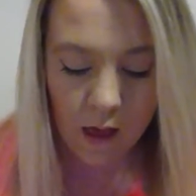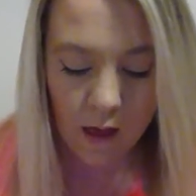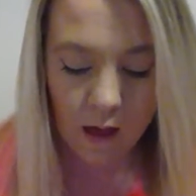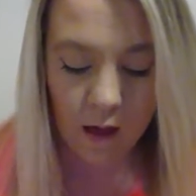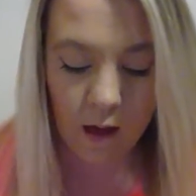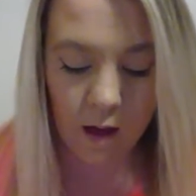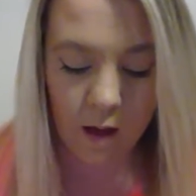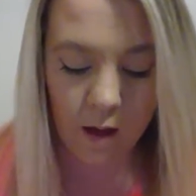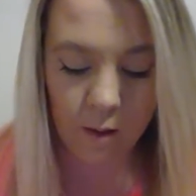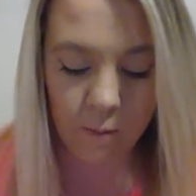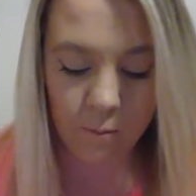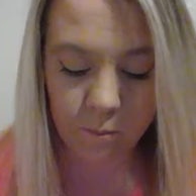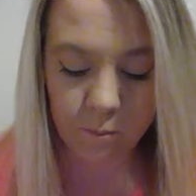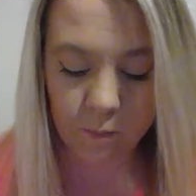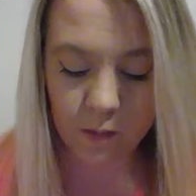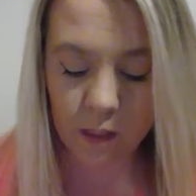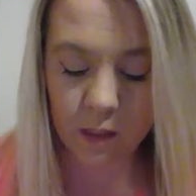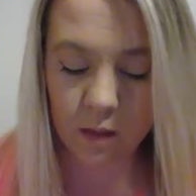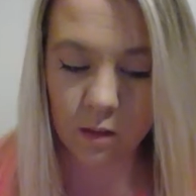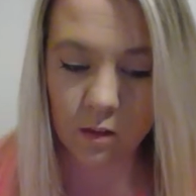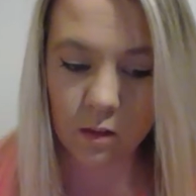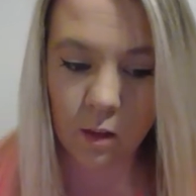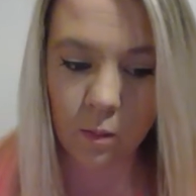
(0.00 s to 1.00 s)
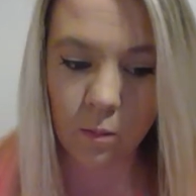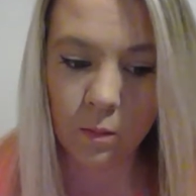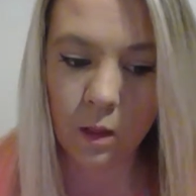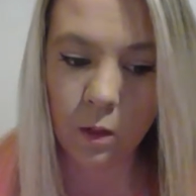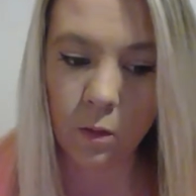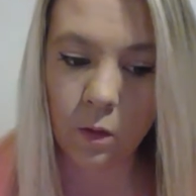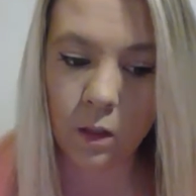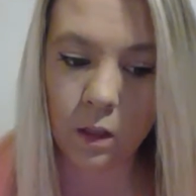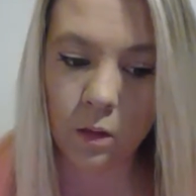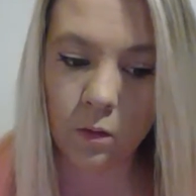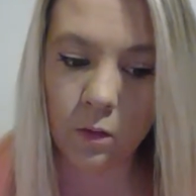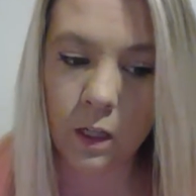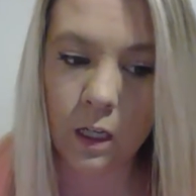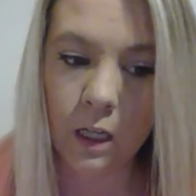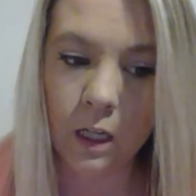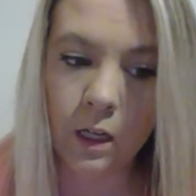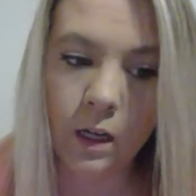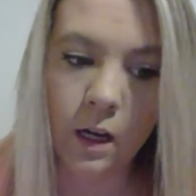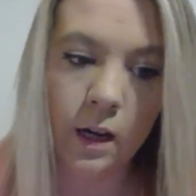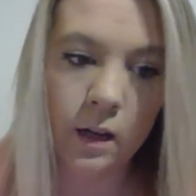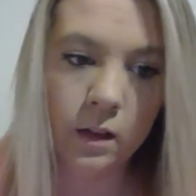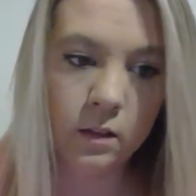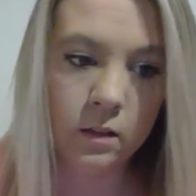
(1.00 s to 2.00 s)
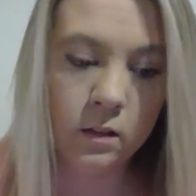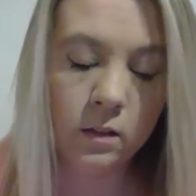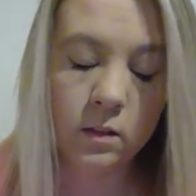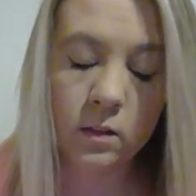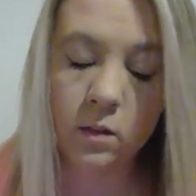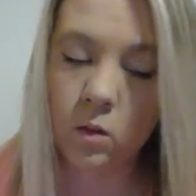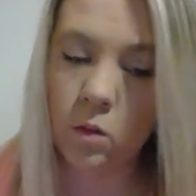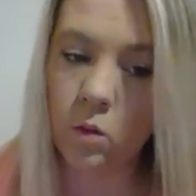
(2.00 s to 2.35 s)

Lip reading: And the same thing with the reading guides.